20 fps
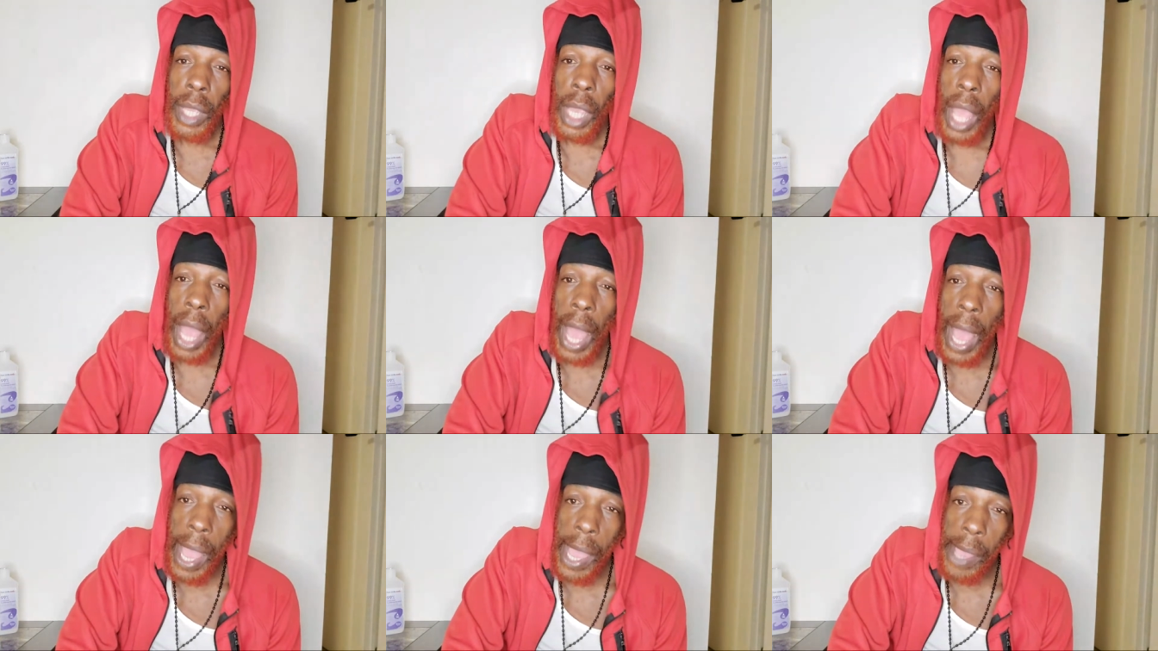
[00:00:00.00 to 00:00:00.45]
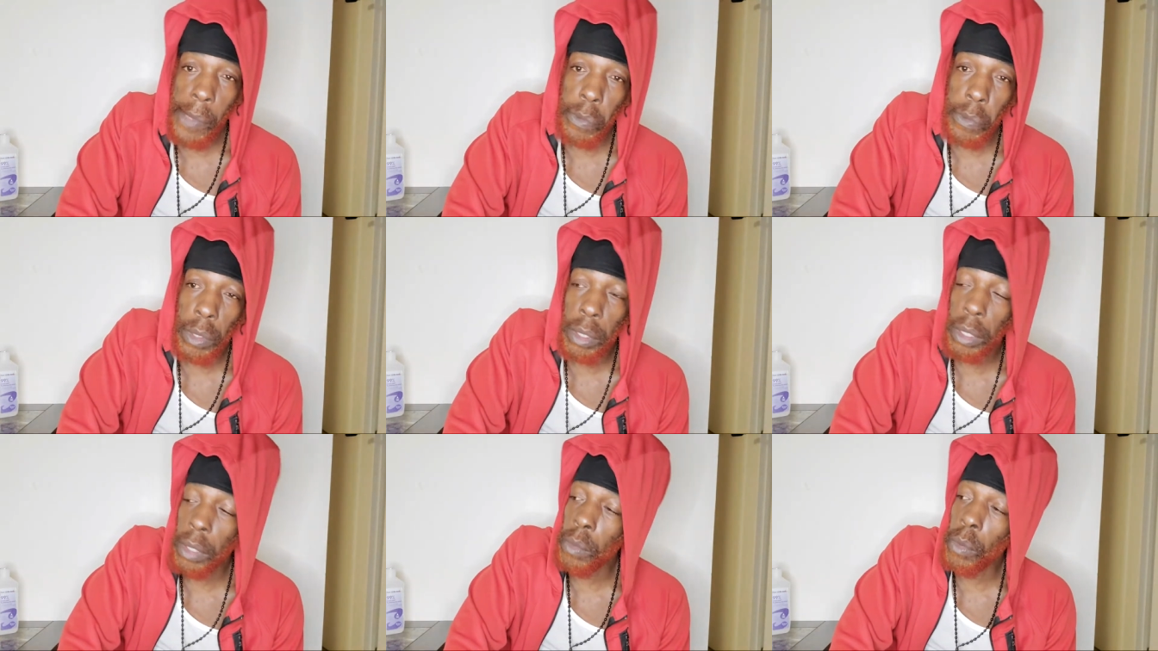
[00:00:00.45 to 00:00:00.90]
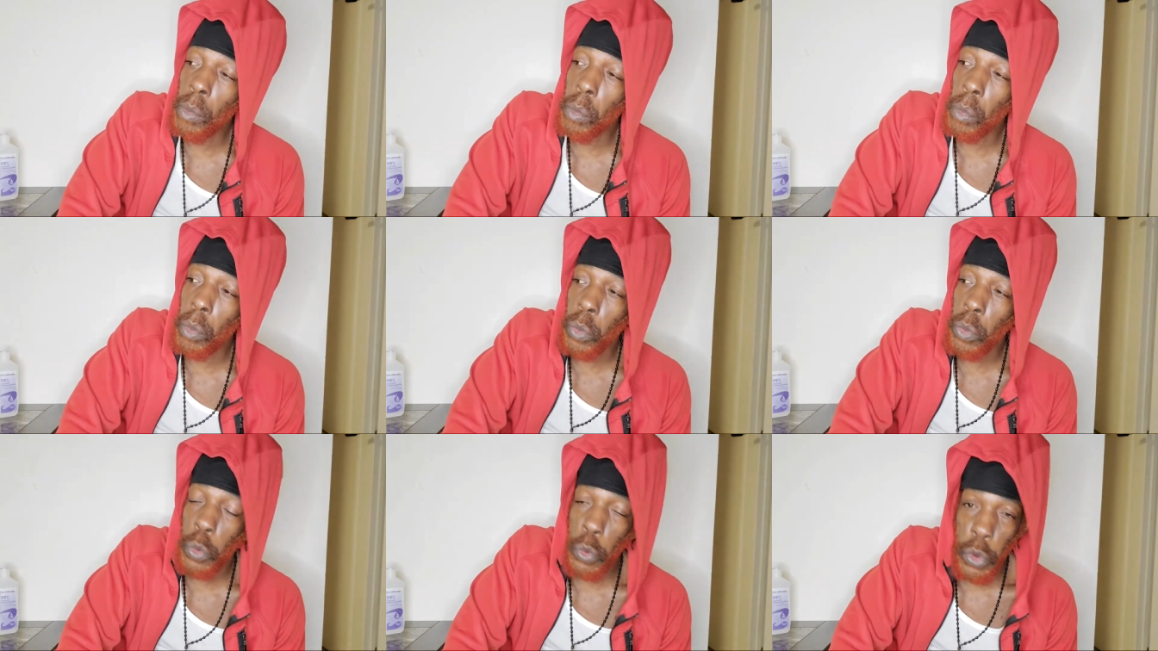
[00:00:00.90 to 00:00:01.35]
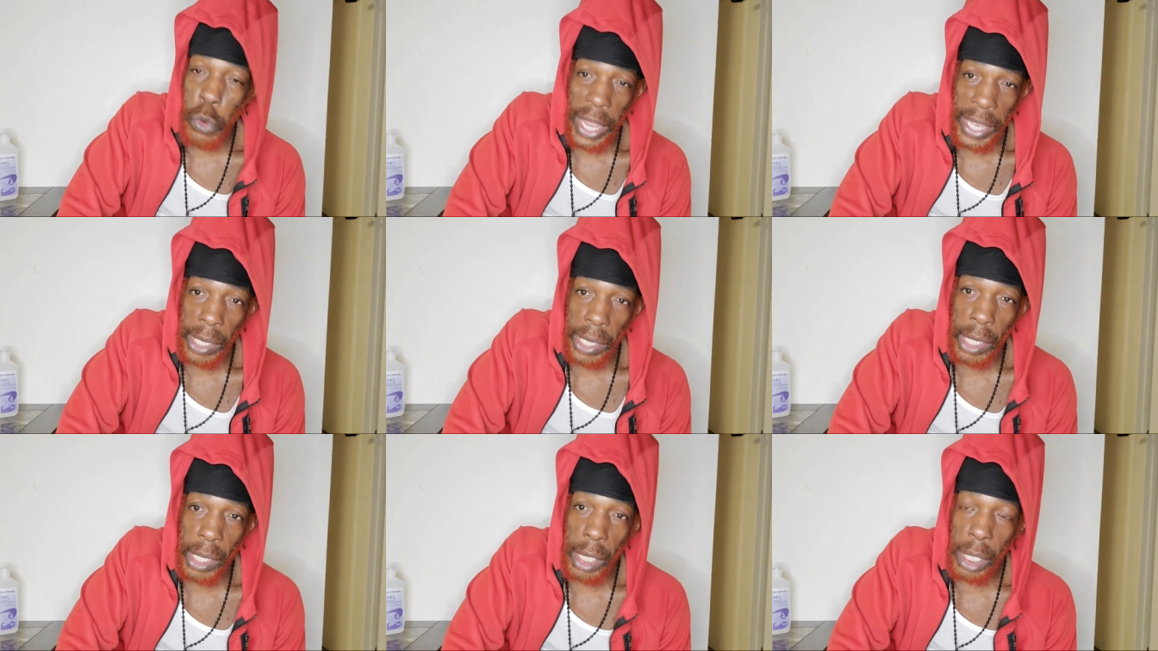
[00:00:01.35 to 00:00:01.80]
I will
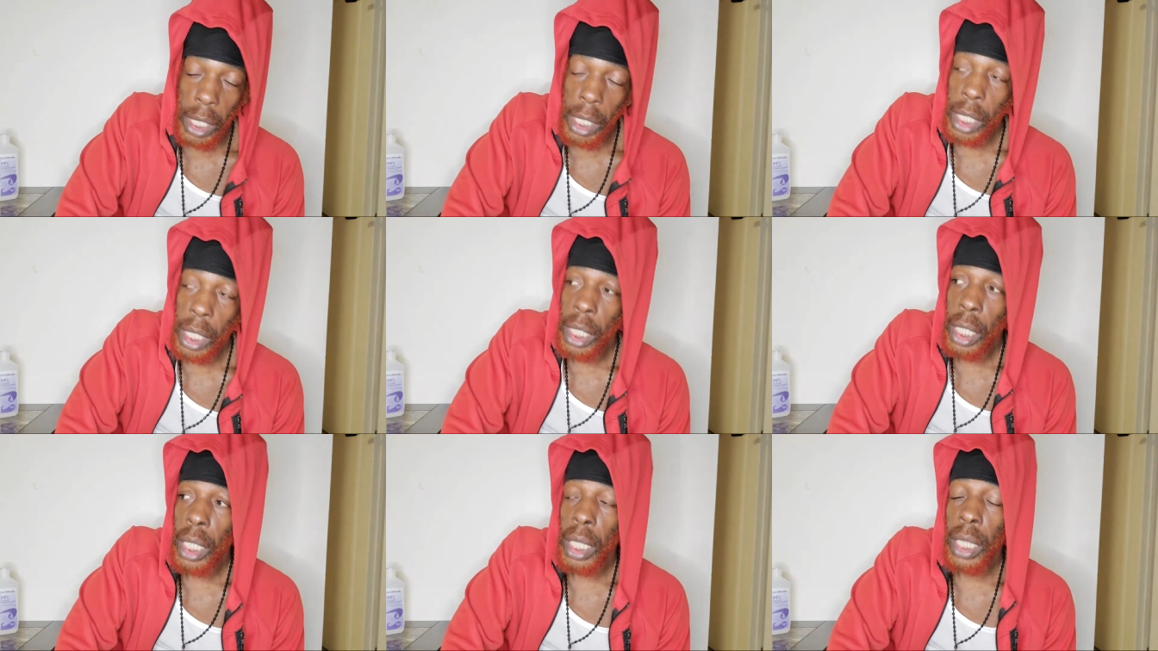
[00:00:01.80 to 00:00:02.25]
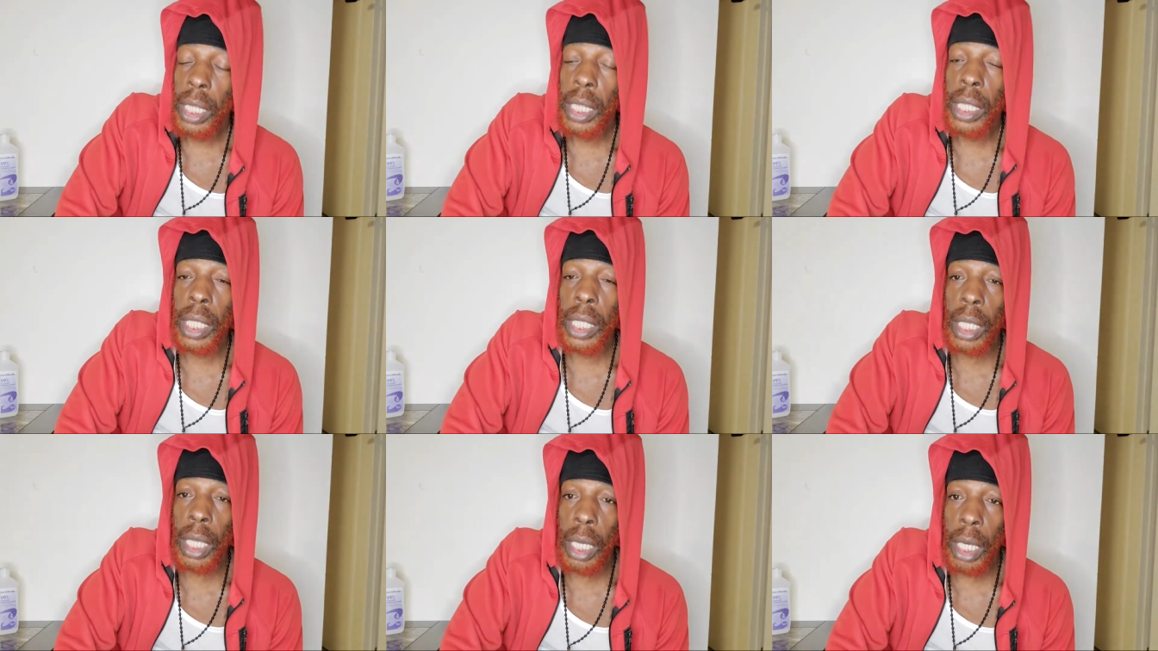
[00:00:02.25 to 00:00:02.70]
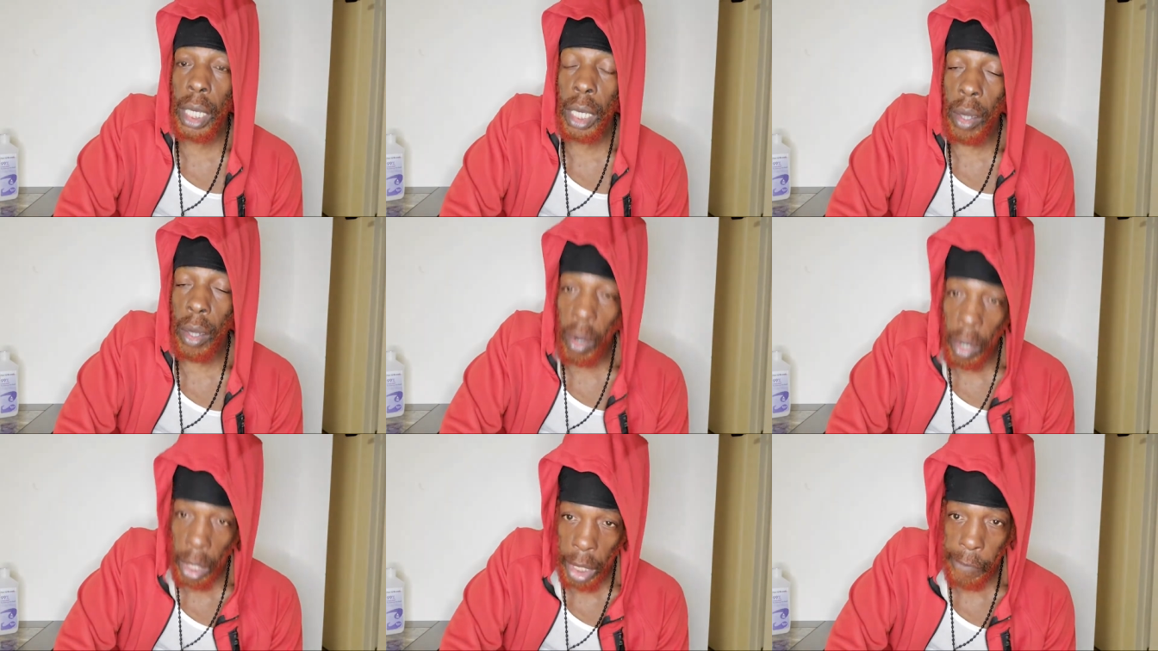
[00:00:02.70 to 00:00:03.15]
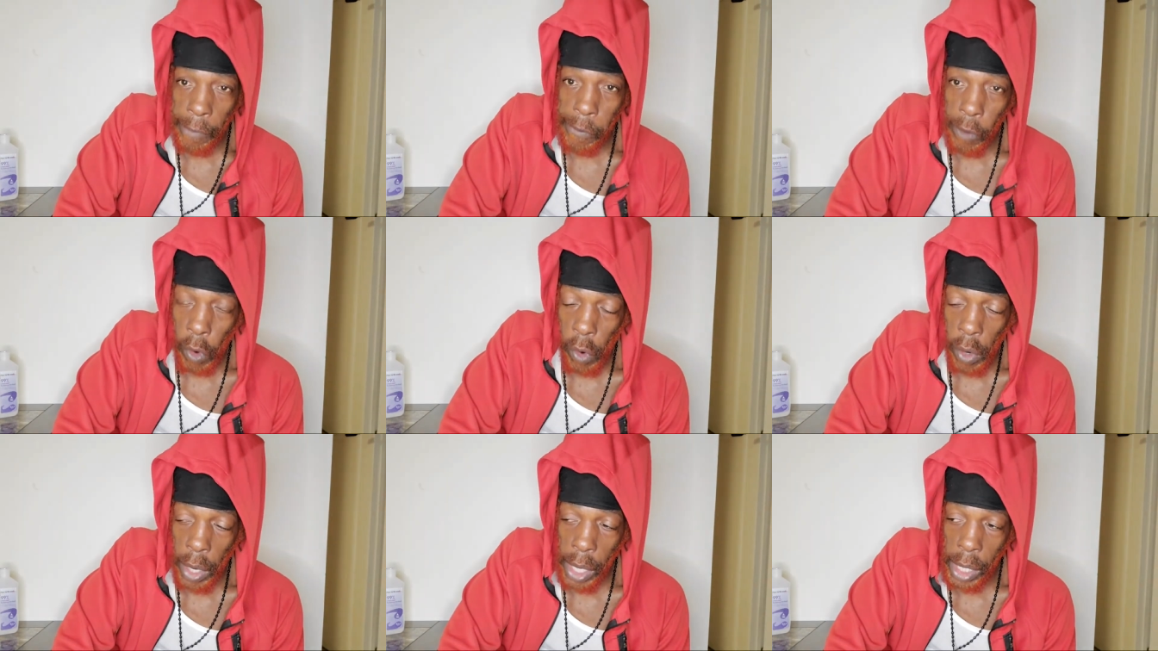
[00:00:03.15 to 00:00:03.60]
rank the
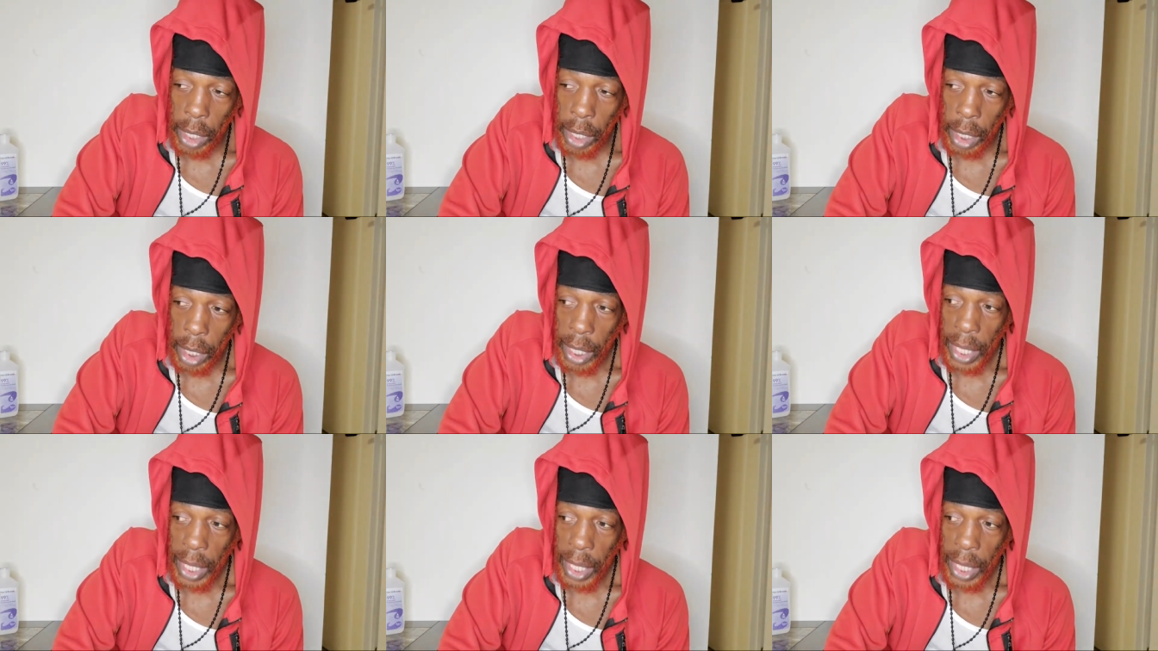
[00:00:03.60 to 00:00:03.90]
olive oil